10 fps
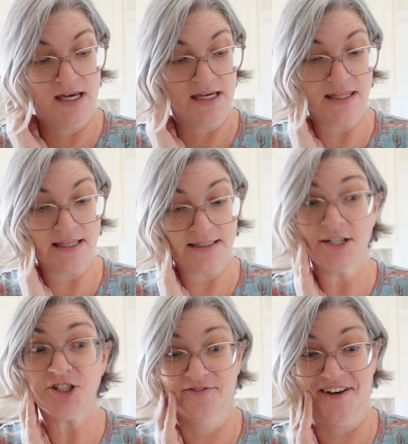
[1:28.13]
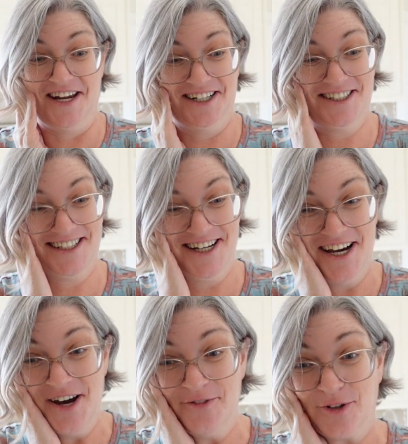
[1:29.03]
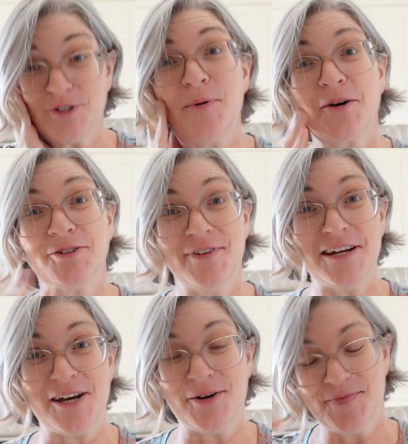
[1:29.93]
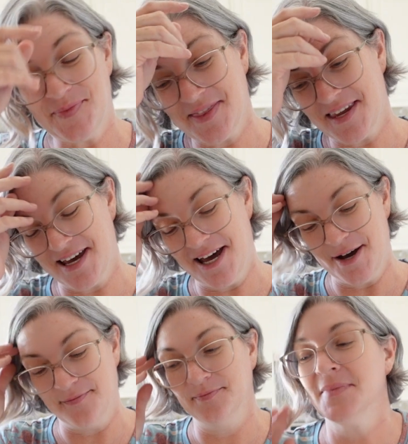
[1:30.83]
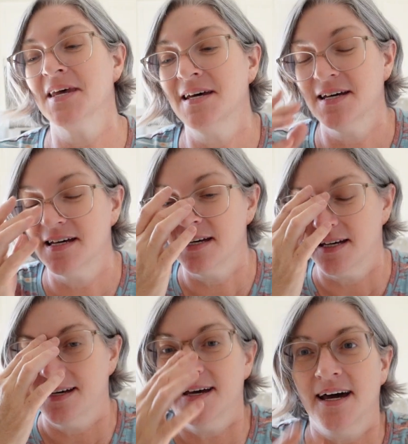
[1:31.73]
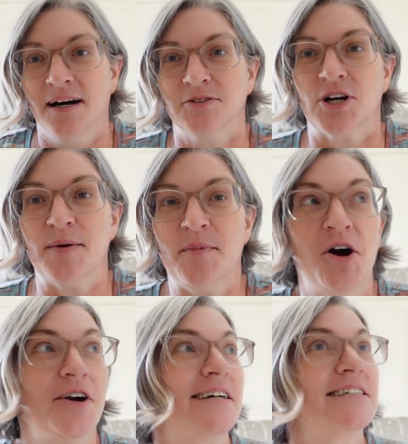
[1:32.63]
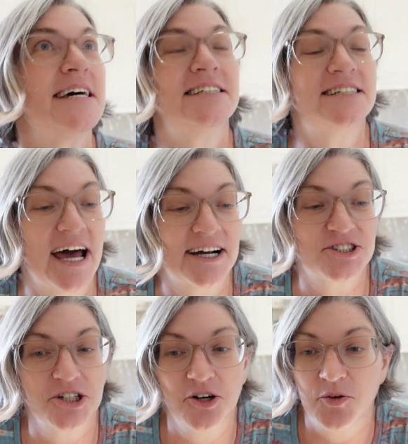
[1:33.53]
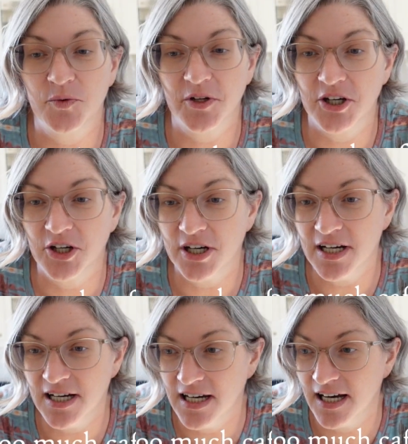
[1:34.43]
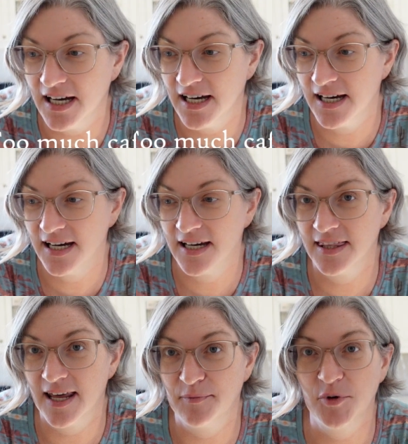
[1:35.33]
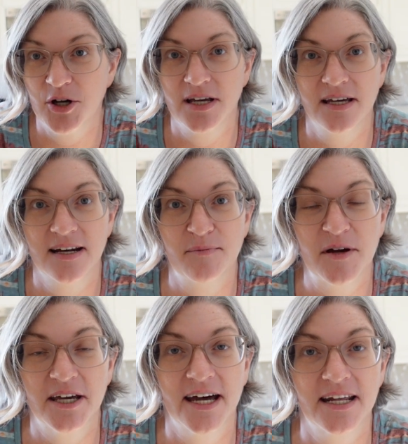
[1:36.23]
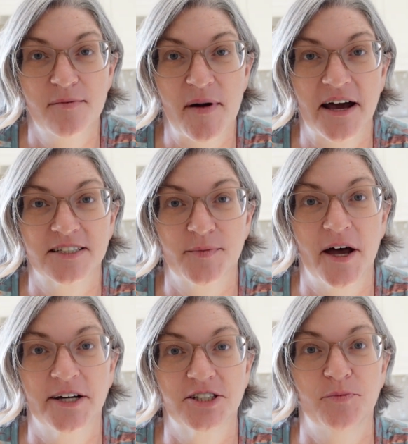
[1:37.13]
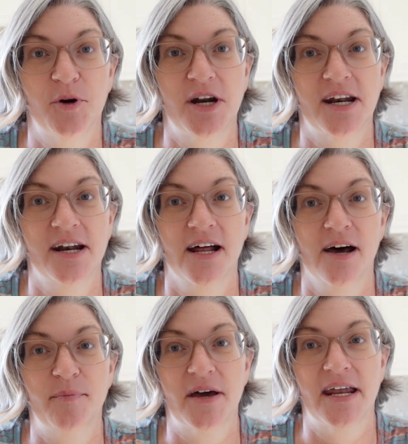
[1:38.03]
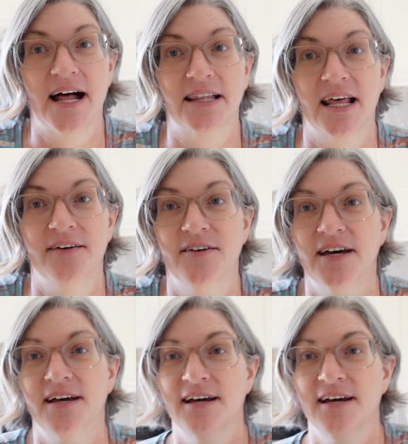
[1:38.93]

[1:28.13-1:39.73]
get this kitchen finished for tomorrow's video. I'm trying my hardest. It's actually going really good. I've been cutting the backsplash and putting it up, and I love it.